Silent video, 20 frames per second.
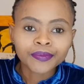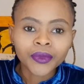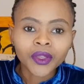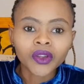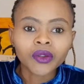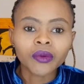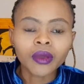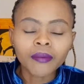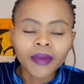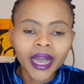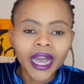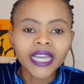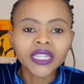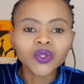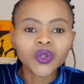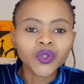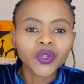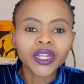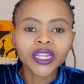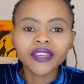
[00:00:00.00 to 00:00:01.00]
Remember, guys,
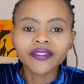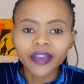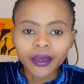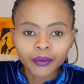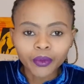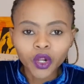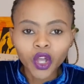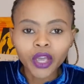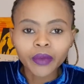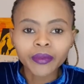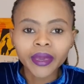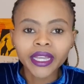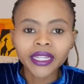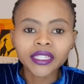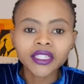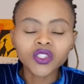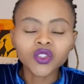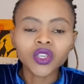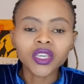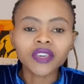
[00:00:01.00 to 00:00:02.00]
when you leave
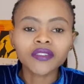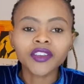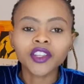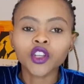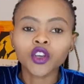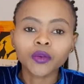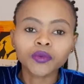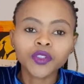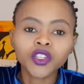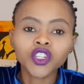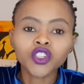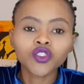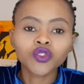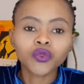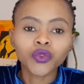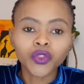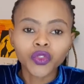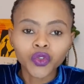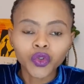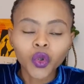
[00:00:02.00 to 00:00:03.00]
employment, you give an option to
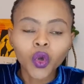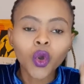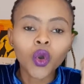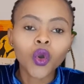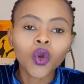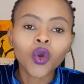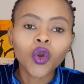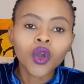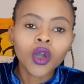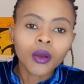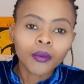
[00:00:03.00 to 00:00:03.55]
withdraw,